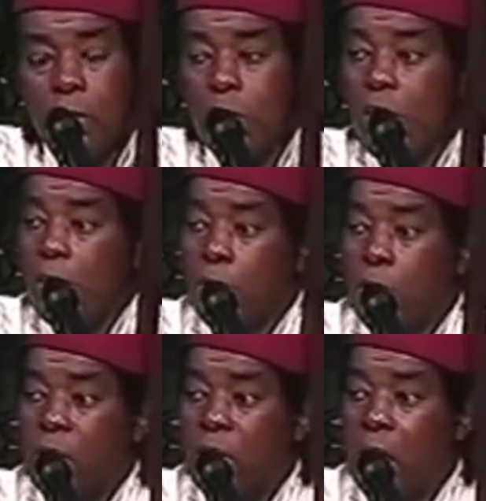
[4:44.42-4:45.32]
So
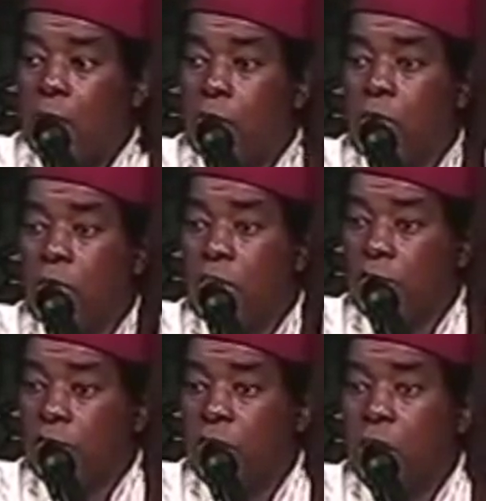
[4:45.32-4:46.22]
therefore, they'd have to
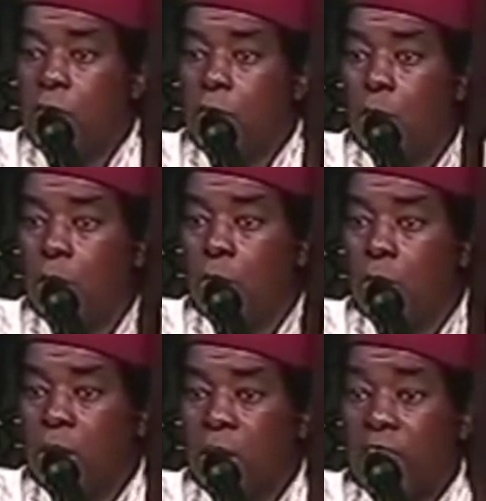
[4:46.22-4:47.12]
list everyone
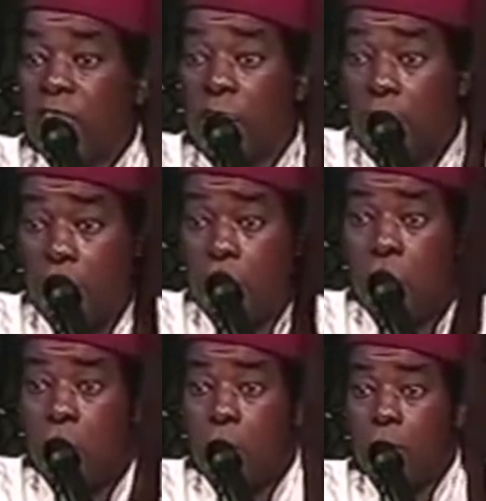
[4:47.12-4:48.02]
on that nationality
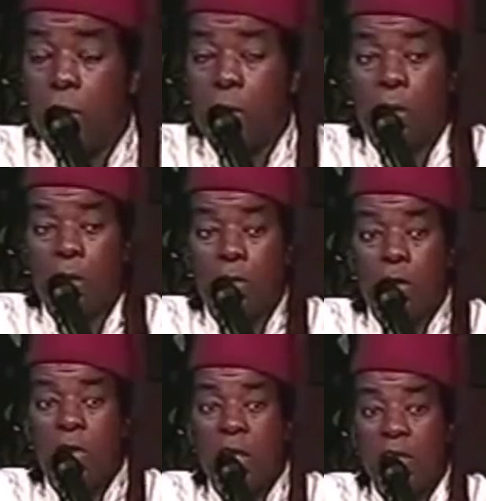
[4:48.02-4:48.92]
card,
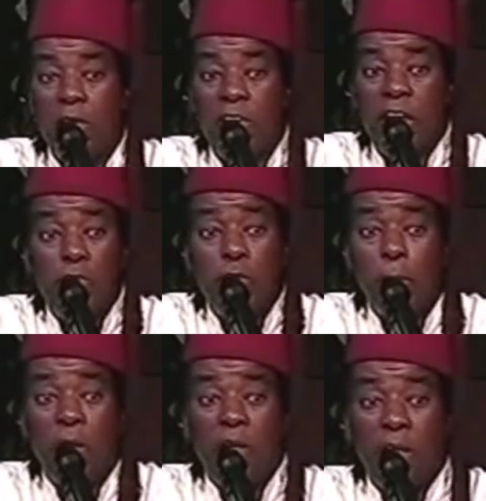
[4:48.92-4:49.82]
their natal
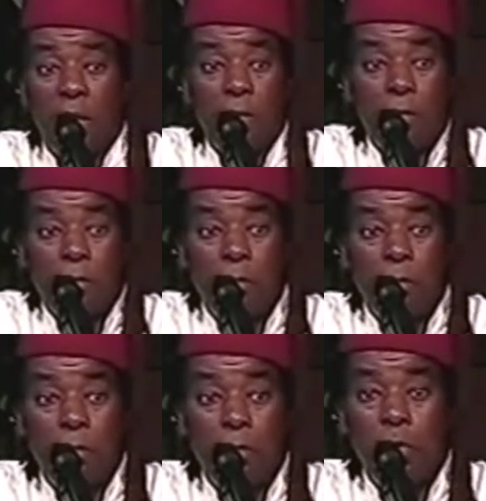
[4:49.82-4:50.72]
bloodline,
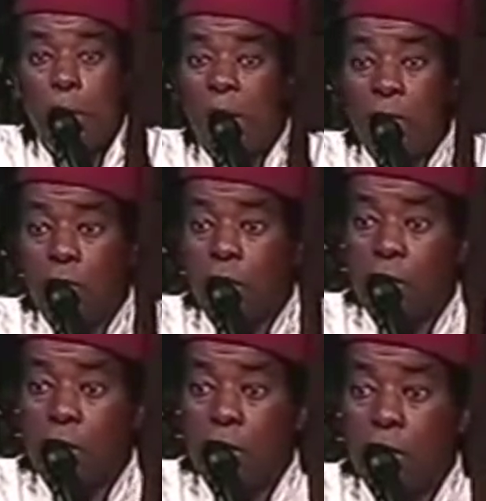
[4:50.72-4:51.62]
your pedigree.
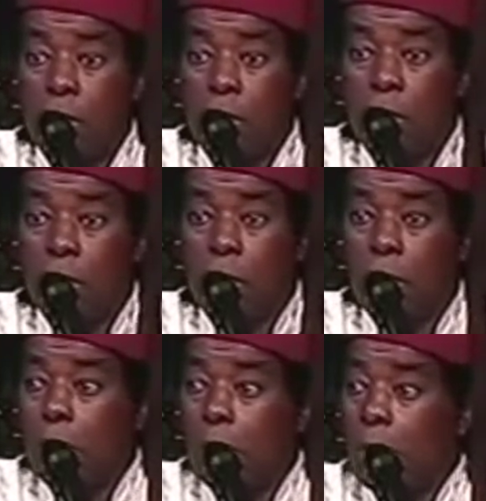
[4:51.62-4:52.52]

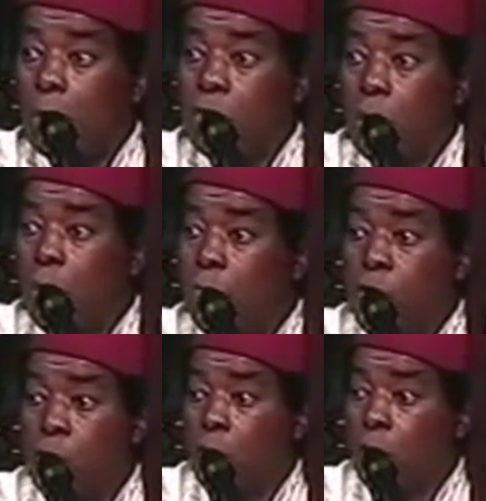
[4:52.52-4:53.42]
So if
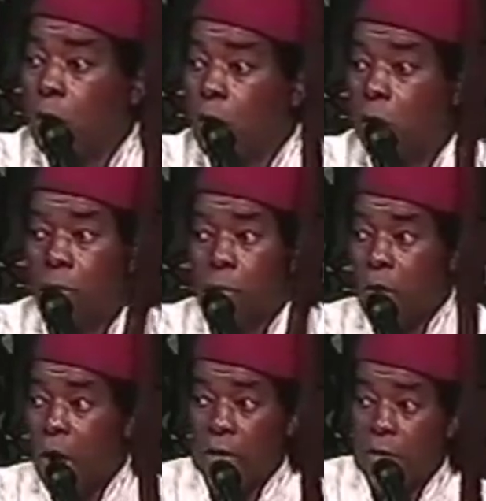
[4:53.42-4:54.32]
you're
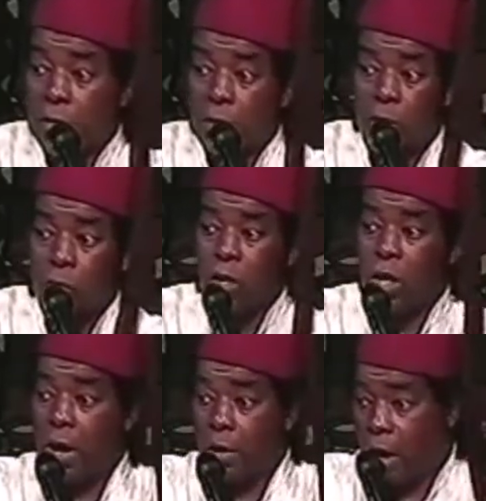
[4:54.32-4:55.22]
Moroccan, real
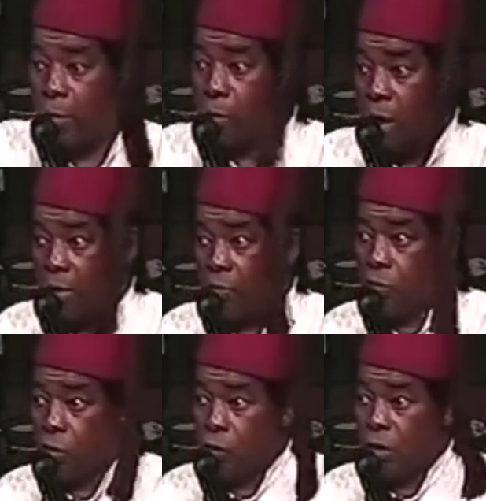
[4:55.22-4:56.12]
Al-Moroccans,
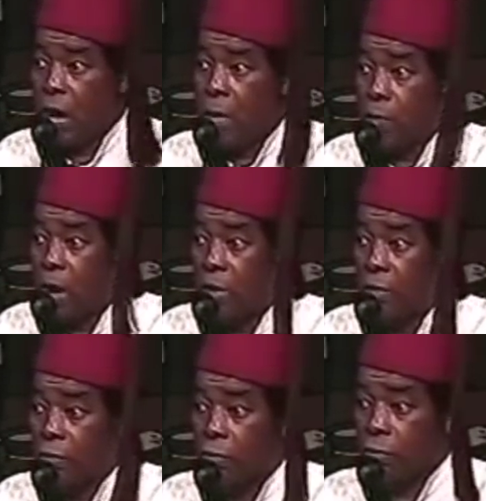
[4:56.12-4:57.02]
so the real
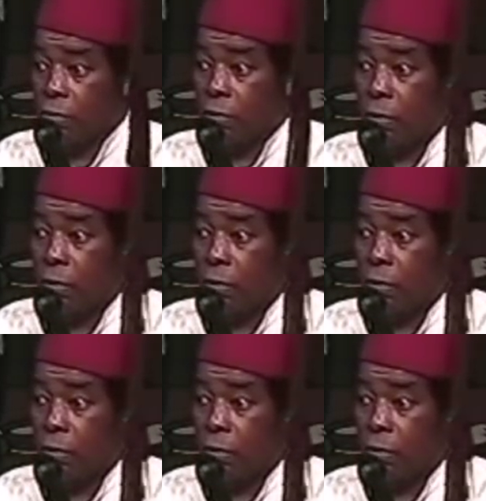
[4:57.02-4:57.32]
Al-Moroccans,